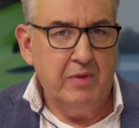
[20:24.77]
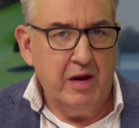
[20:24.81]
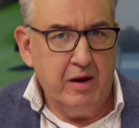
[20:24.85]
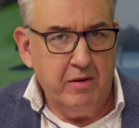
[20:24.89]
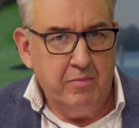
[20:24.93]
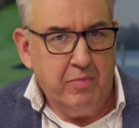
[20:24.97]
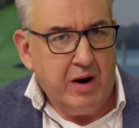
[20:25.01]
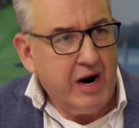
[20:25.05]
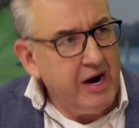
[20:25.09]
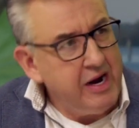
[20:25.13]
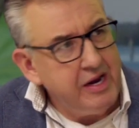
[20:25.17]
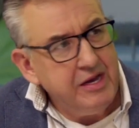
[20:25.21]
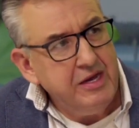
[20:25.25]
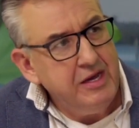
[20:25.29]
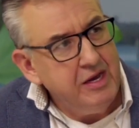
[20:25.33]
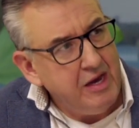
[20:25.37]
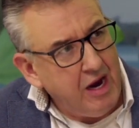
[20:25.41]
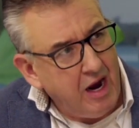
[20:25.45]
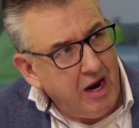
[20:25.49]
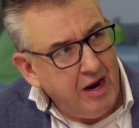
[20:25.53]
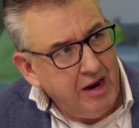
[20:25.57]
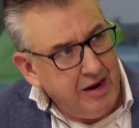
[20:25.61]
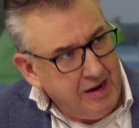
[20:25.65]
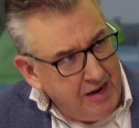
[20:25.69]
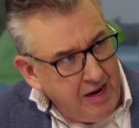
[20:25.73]
by
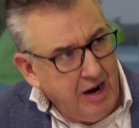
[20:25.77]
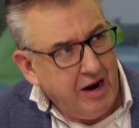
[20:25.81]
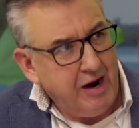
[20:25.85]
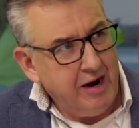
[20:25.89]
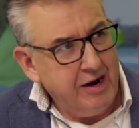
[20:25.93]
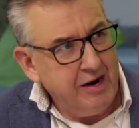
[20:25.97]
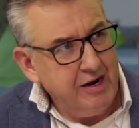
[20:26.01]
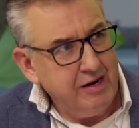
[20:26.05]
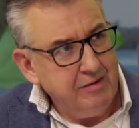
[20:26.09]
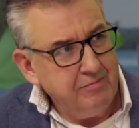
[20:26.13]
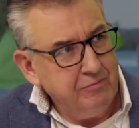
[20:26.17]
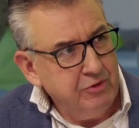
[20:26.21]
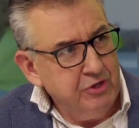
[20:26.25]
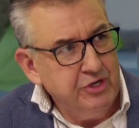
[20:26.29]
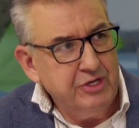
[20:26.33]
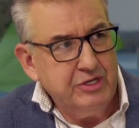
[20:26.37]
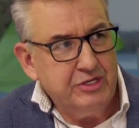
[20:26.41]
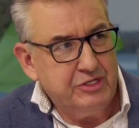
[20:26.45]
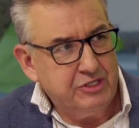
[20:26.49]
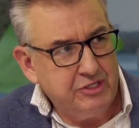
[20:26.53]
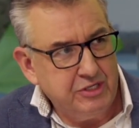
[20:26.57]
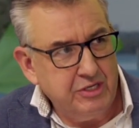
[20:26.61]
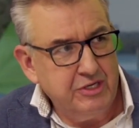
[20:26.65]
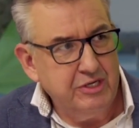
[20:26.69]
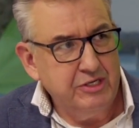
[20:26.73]
AI, but
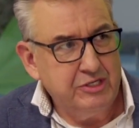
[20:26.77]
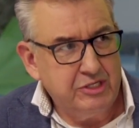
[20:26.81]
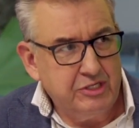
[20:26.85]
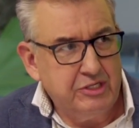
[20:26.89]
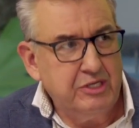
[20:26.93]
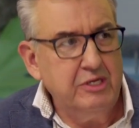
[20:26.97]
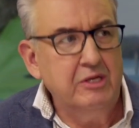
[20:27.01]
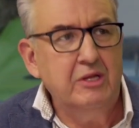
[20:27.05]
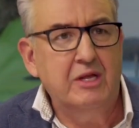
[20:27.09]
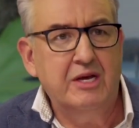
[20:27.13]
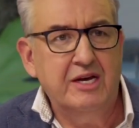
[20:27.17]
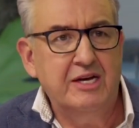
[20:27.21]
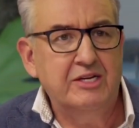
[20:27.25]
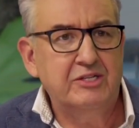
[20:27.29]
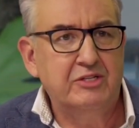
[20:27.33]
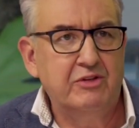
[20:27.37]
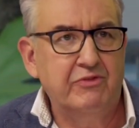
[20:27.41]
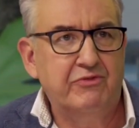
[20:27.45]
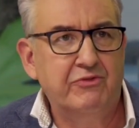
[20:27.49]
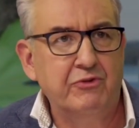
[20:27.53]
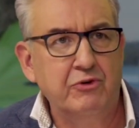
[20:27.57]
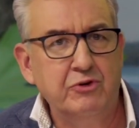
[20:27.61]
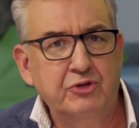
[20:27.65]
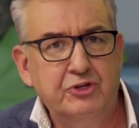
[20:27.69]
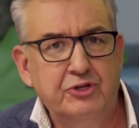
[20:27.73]
it still has the
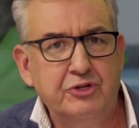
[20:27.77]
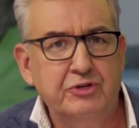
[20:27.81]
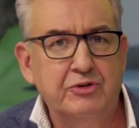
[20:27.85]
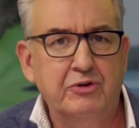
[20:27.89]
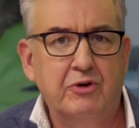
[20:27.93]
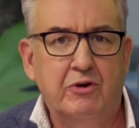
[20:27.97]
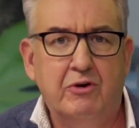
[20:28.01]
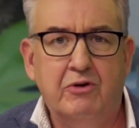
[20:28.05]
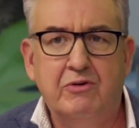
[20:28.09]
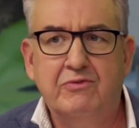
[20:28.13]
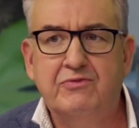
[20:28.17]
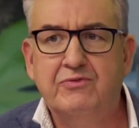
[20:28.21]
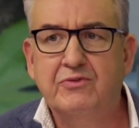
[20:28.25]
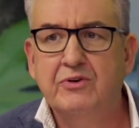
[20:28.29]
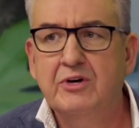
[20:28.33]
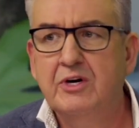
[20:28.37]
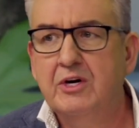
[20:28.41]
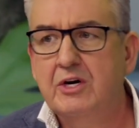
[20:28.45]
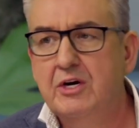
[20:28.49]
function of